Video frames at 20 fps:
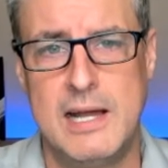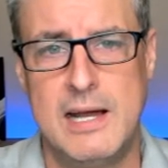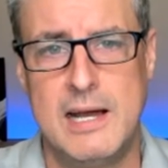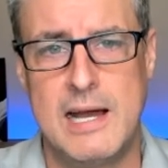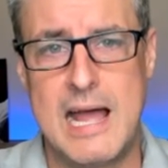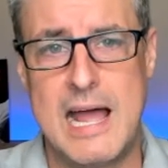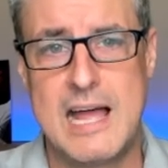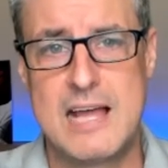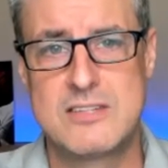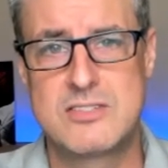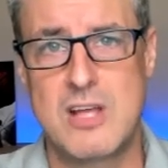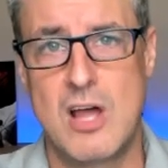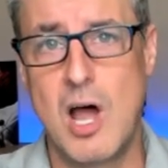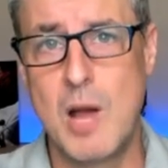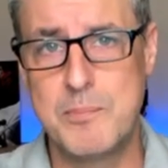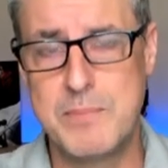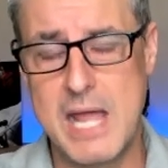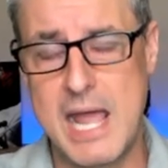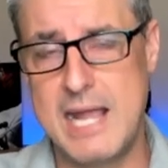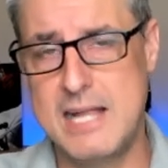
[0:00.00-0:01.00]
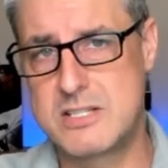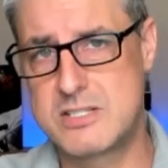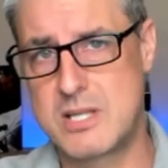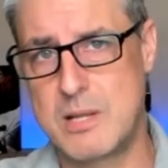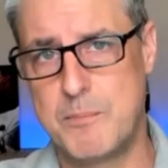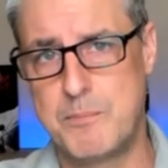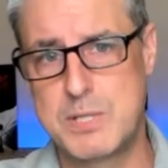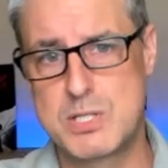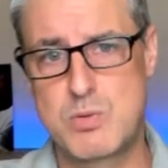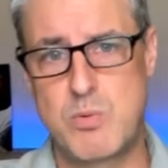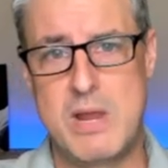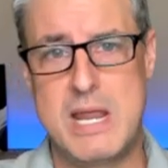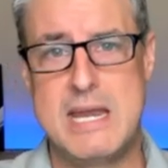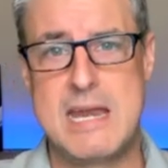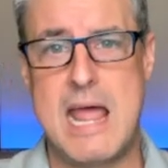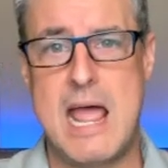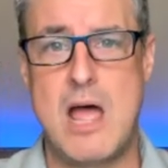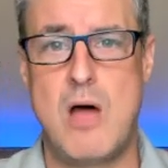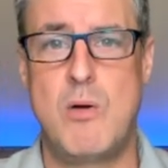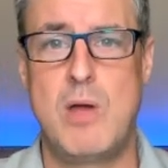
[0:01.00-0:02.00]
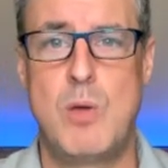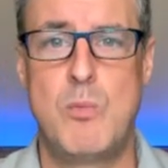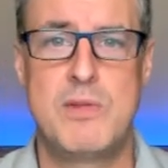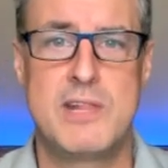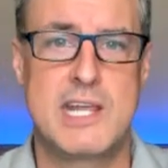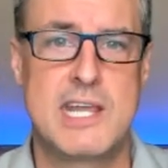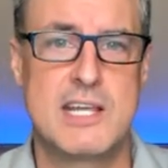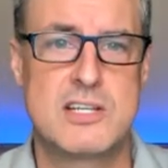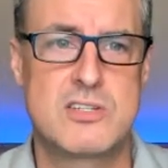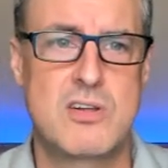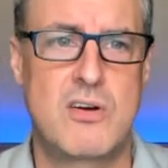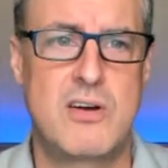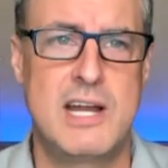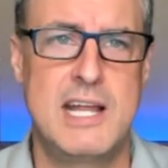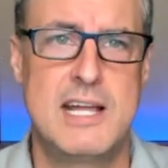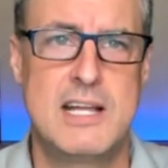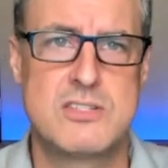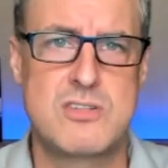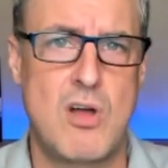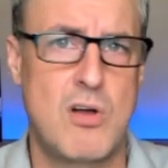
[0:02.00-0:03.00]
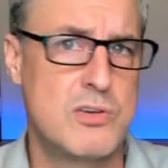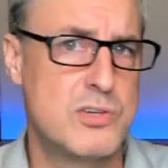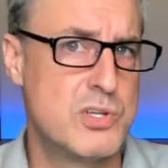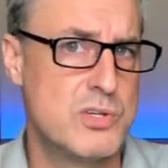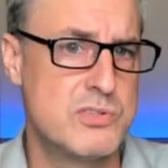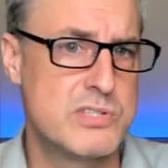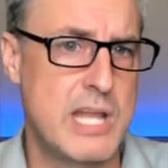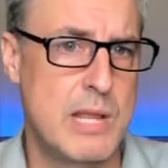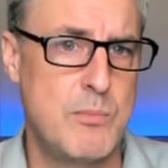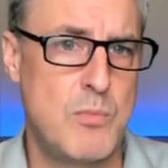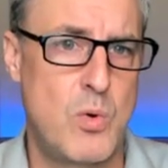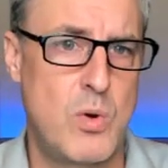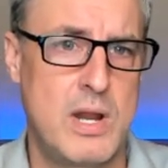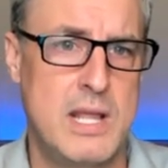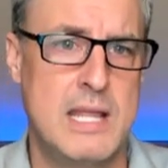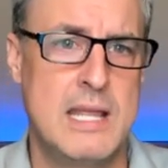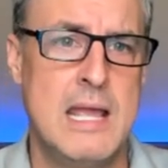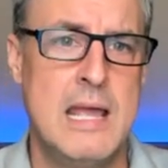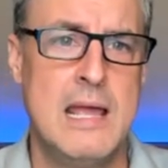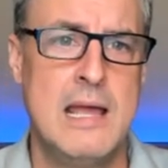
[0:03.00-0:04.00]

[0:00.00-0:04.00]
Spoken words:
as updates between now and when the Kickstarter ends on Tuesday morning.